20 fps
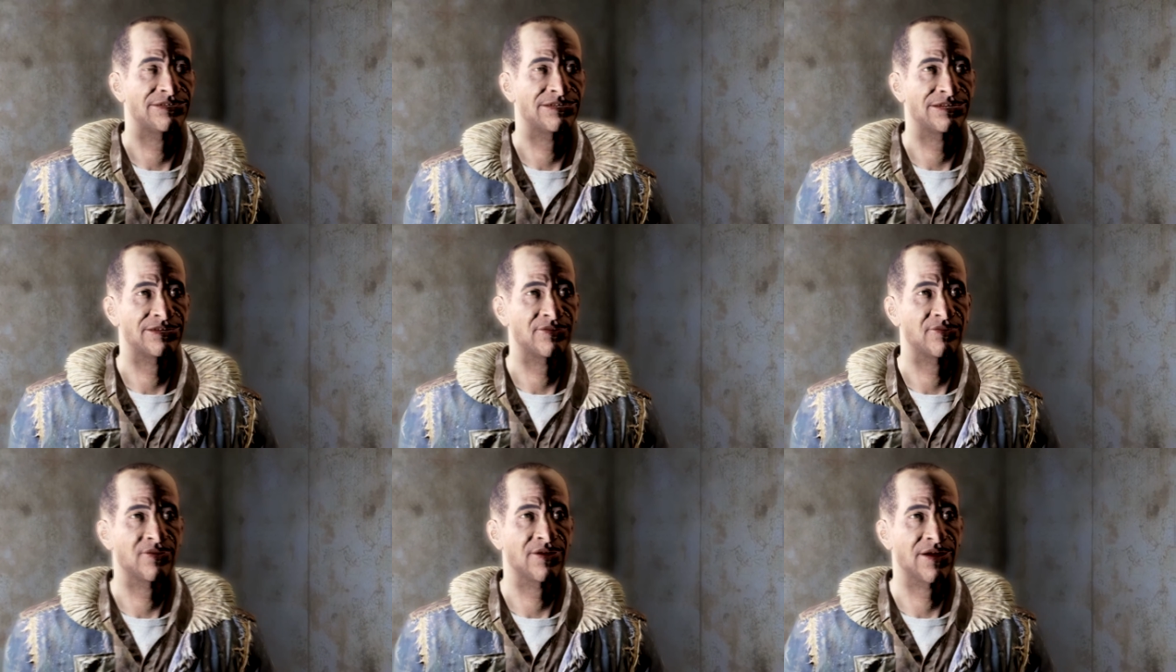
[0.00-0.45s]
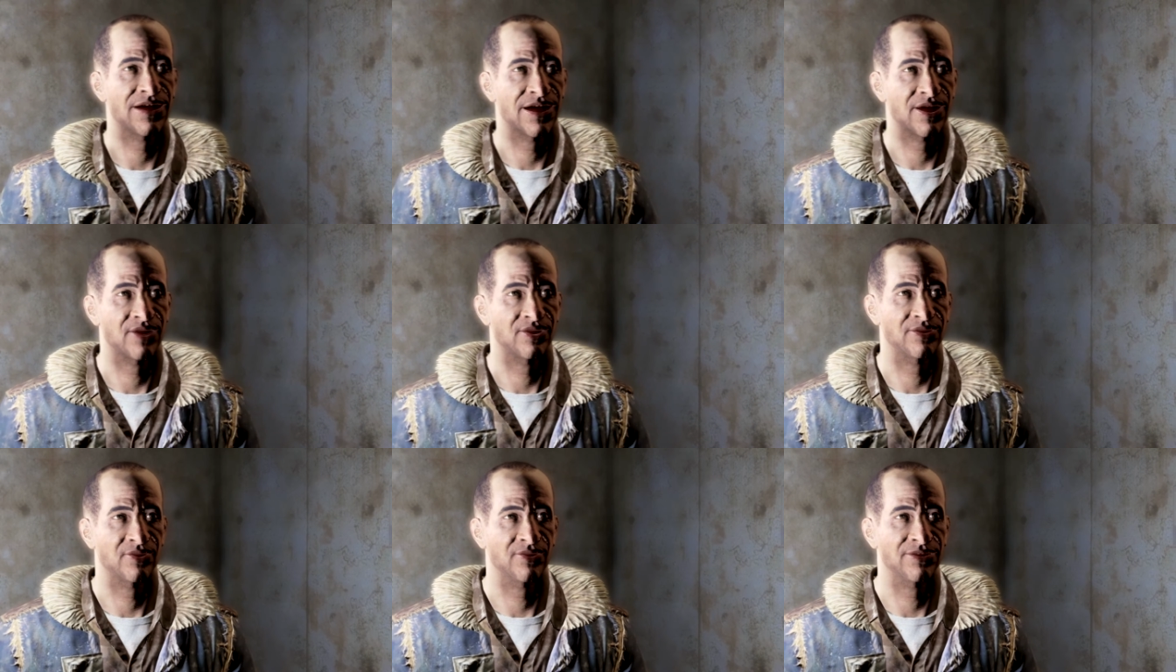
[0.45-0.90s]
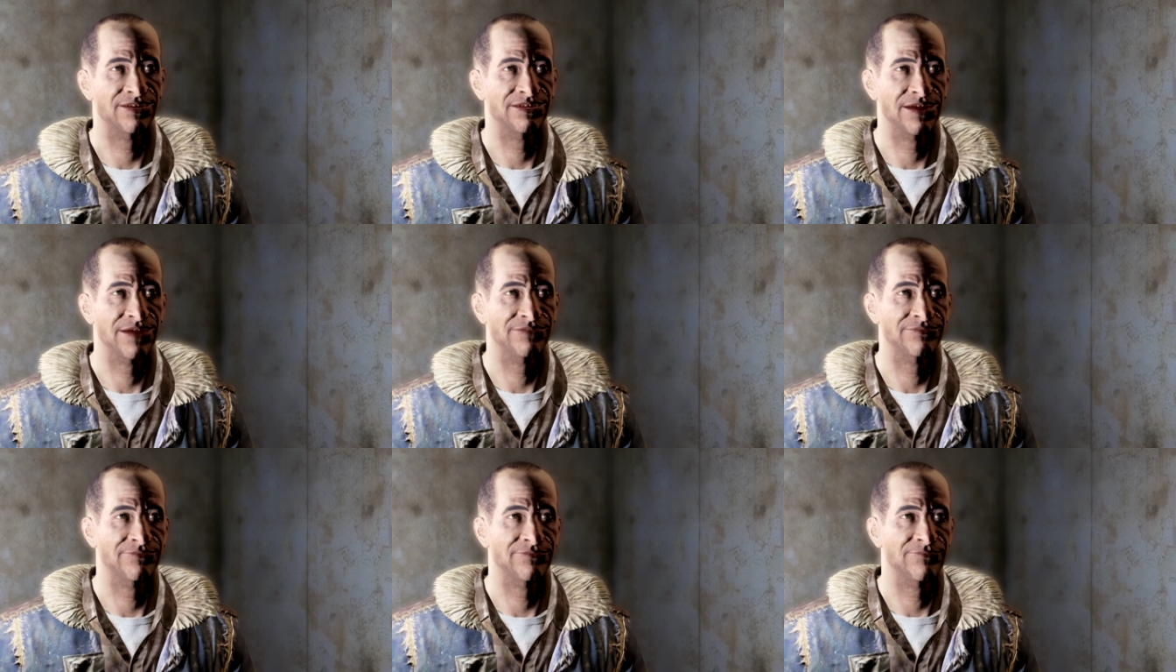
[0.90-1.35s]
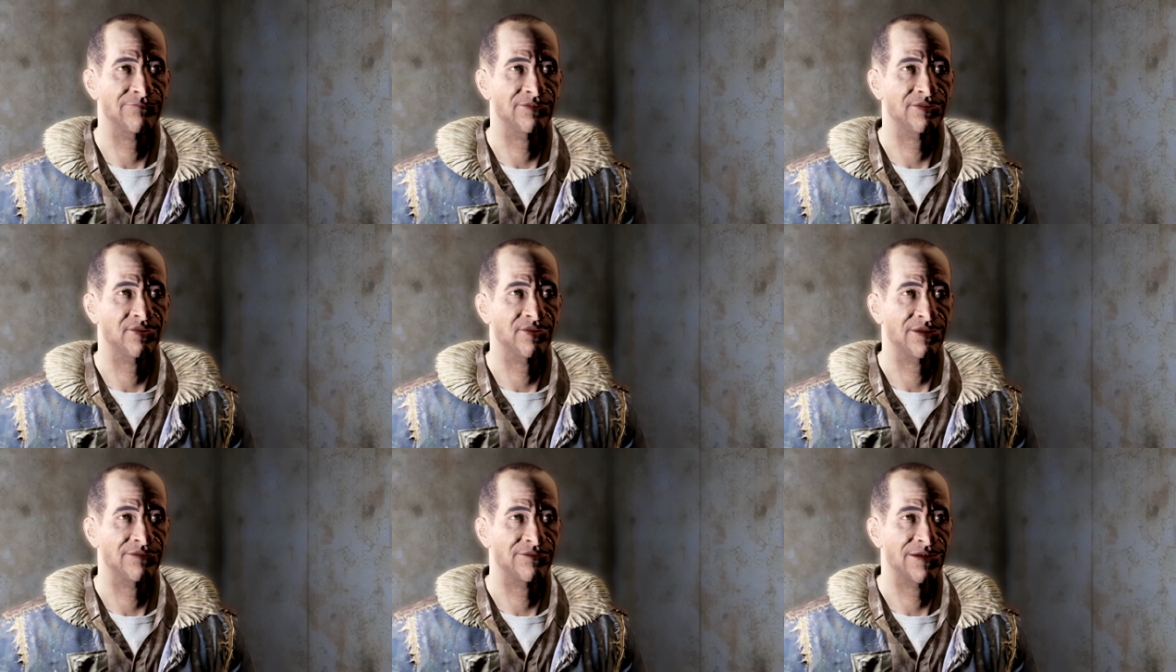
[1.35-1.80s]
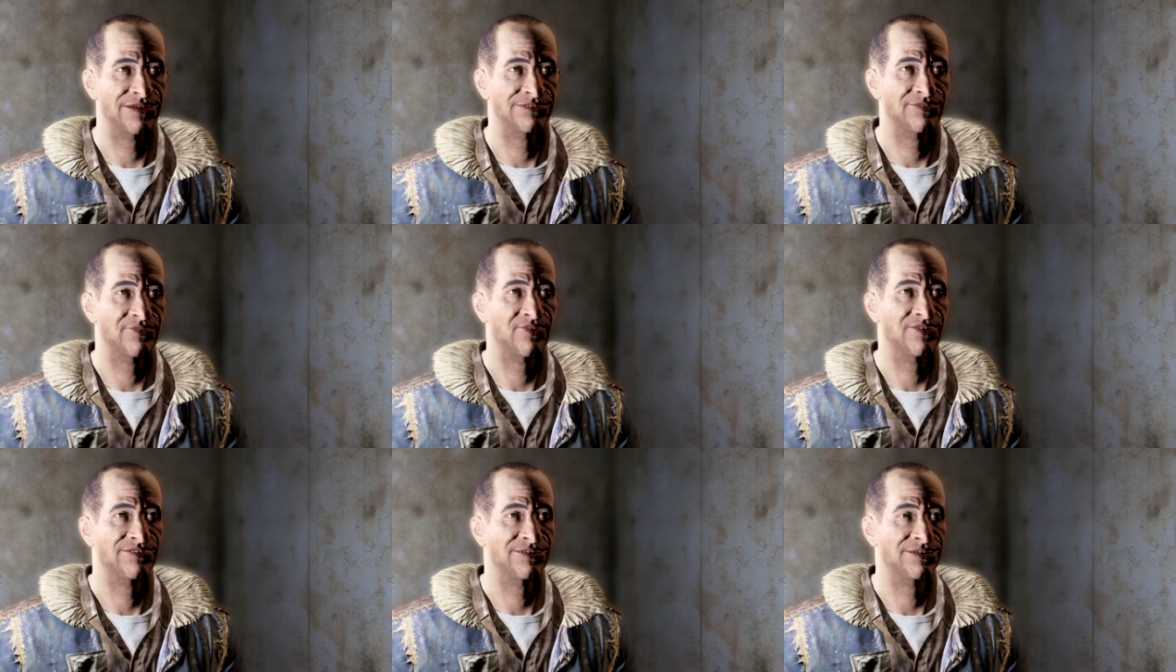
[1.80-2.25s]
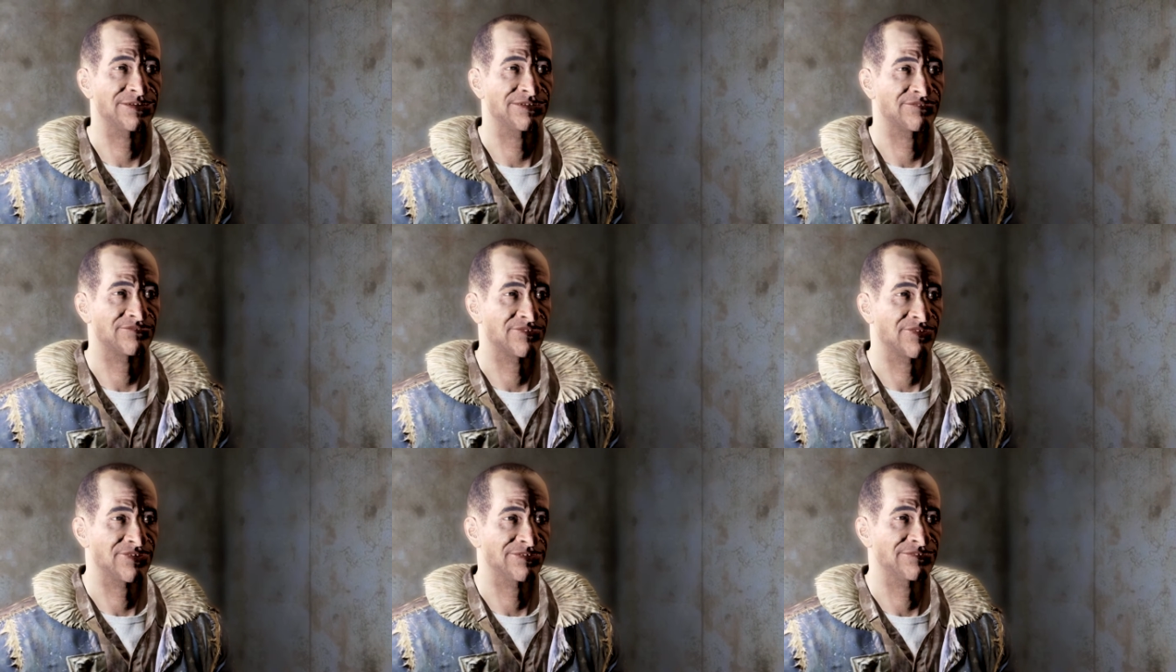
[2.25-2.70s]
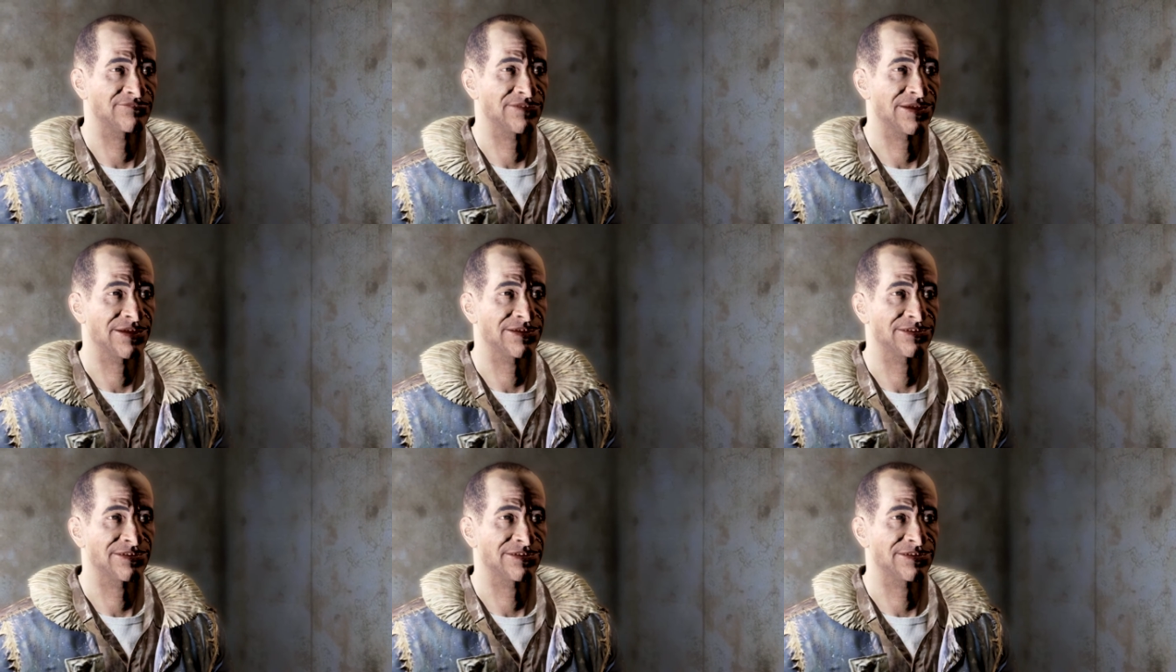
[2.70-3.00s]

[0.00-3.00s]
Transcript: oh, wall. It talks like Kate. Travis win his first